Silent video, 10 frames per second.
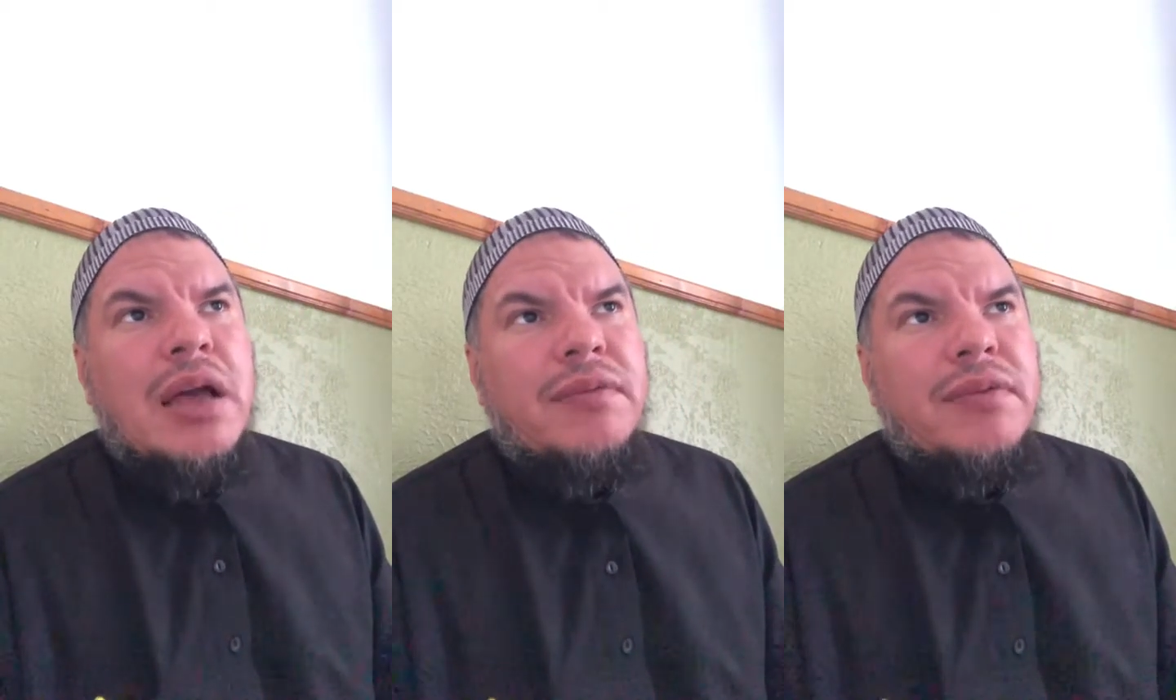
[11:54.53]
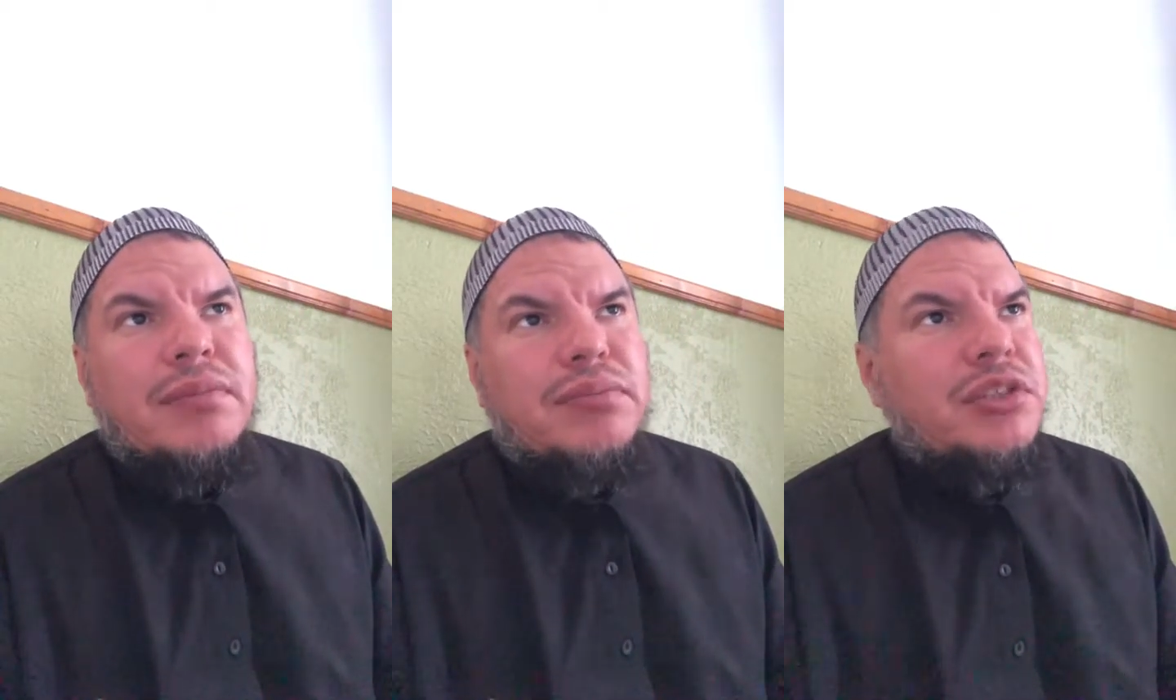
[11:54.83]
have
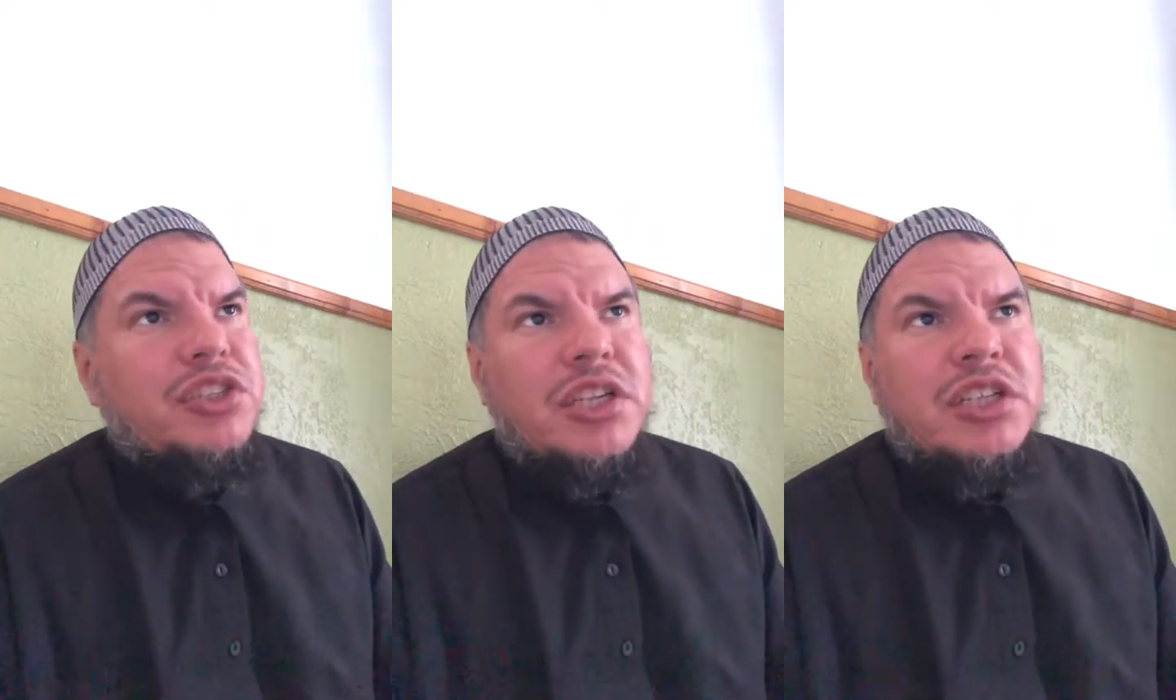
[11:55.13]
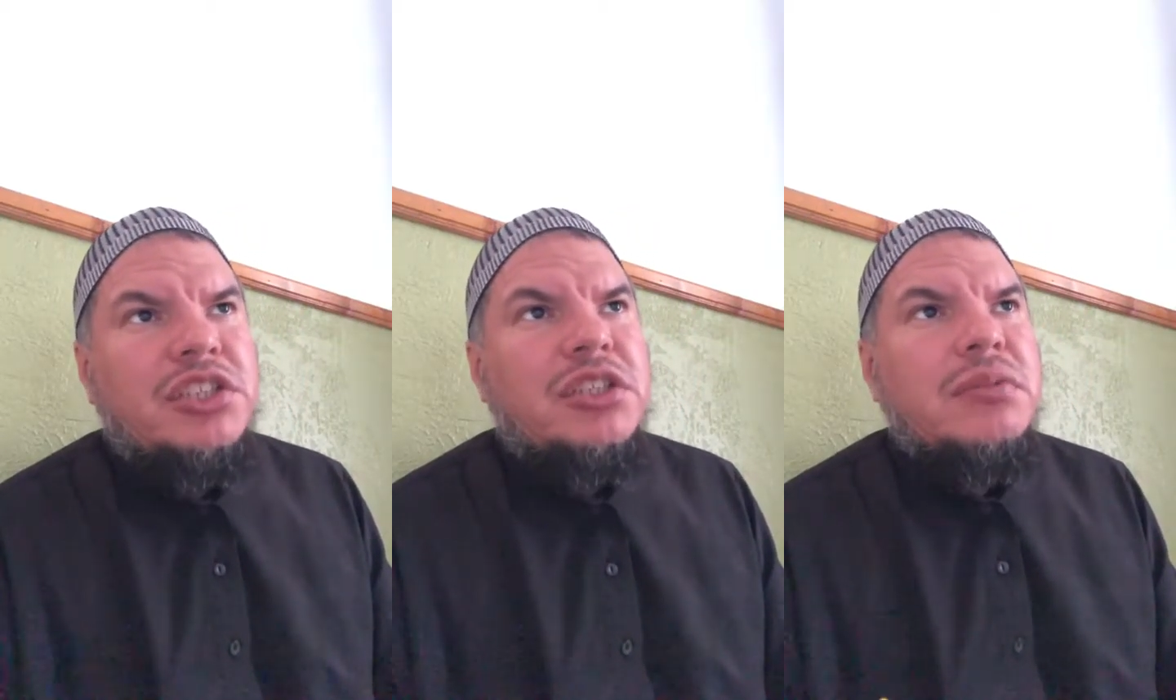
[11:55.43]
an
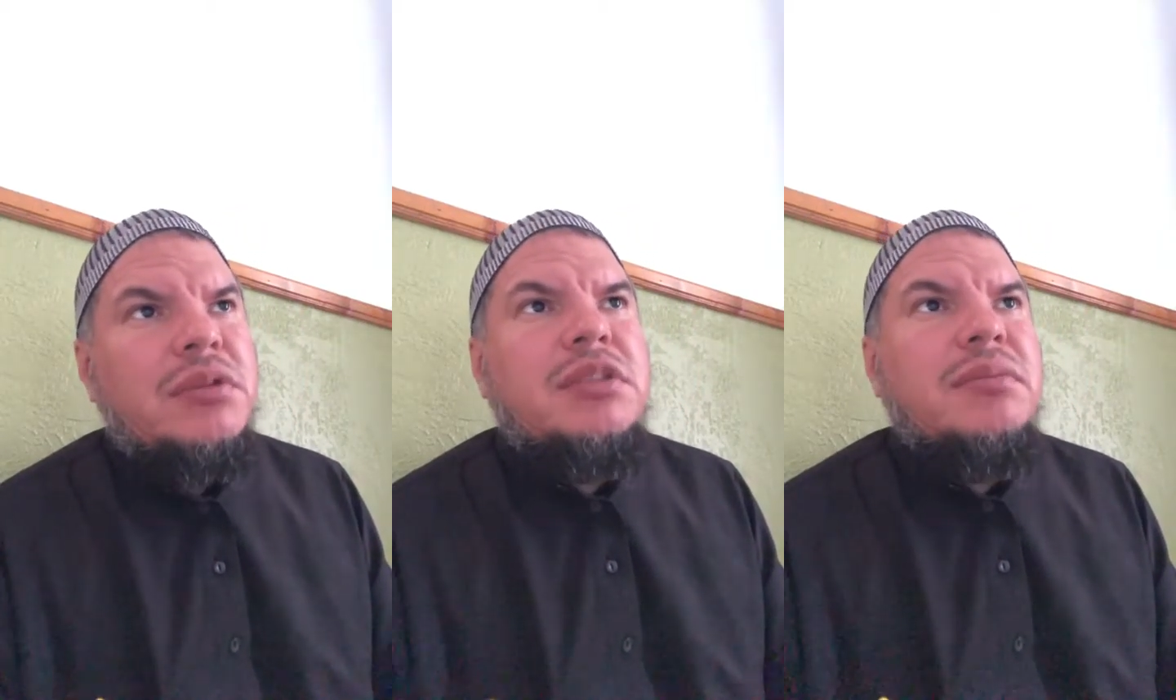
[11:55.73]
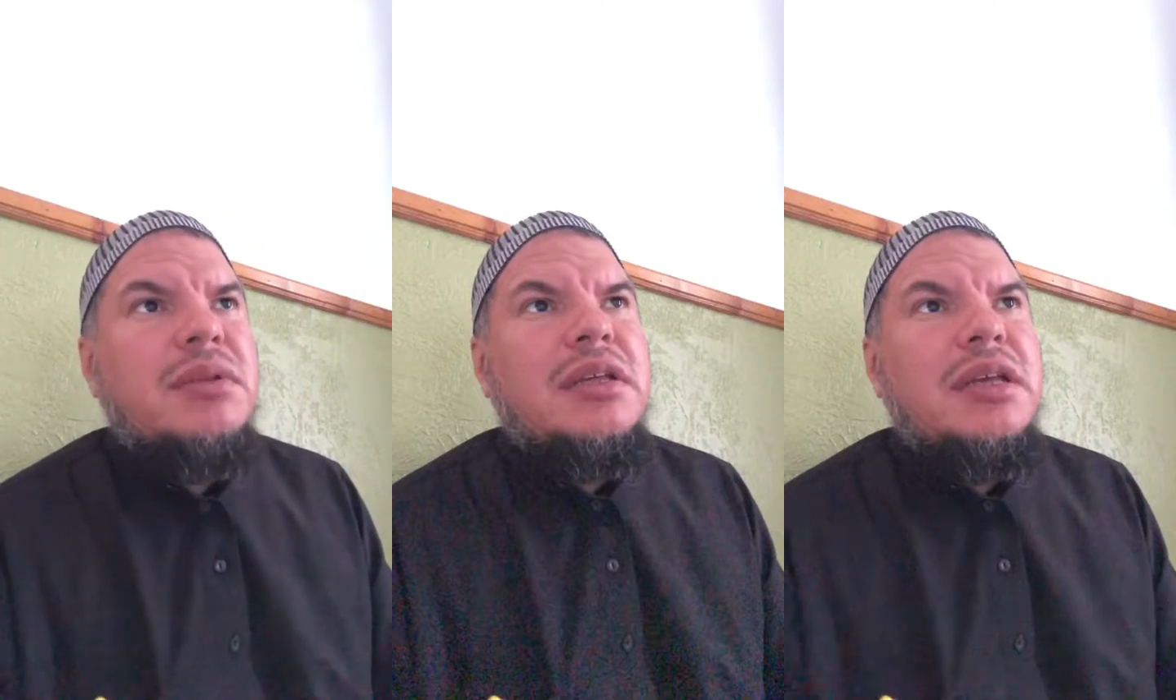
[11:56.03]
appreciation of what the
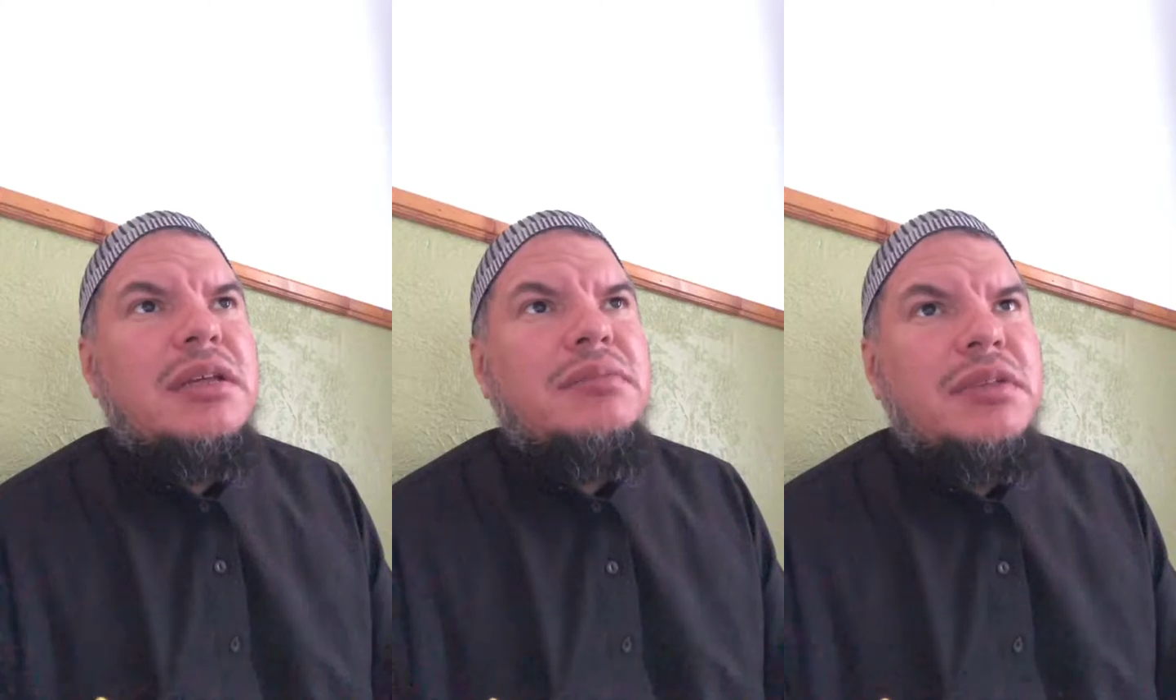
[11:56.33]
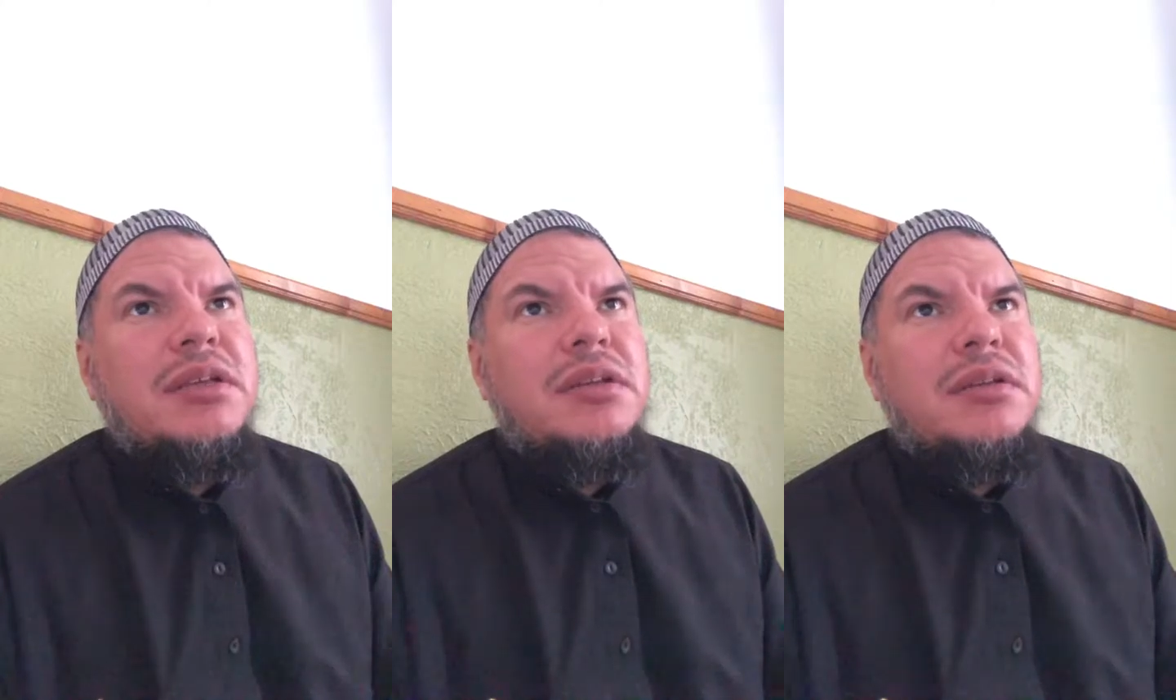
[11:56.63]
madhahib
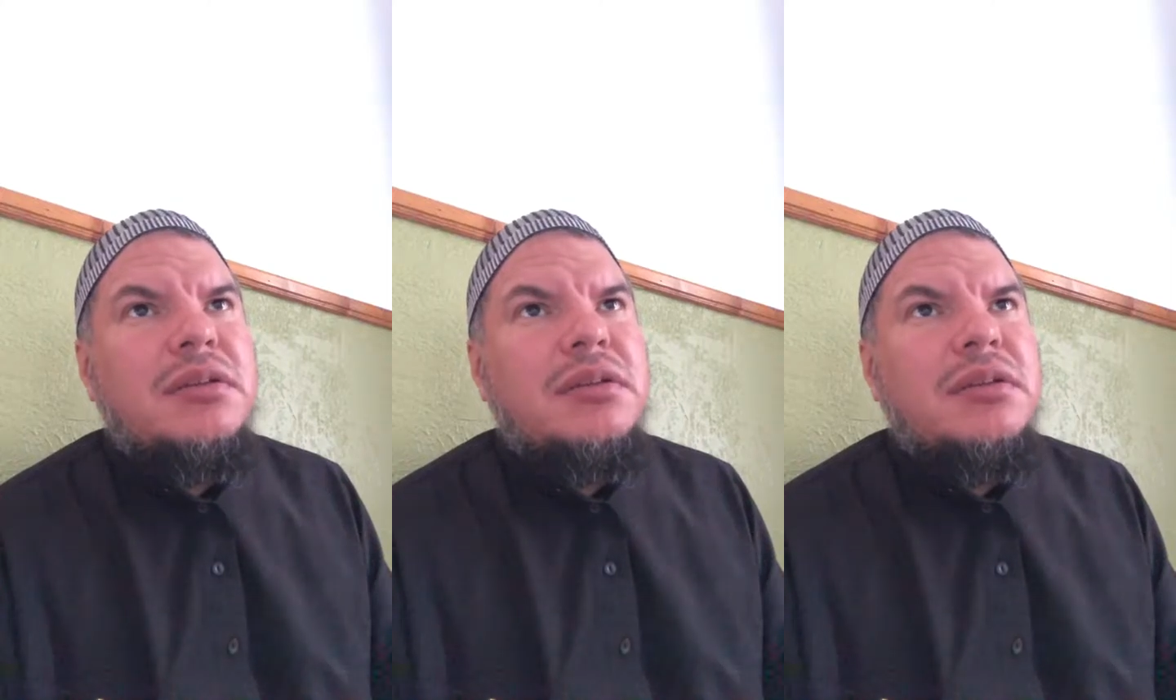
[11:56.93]
did,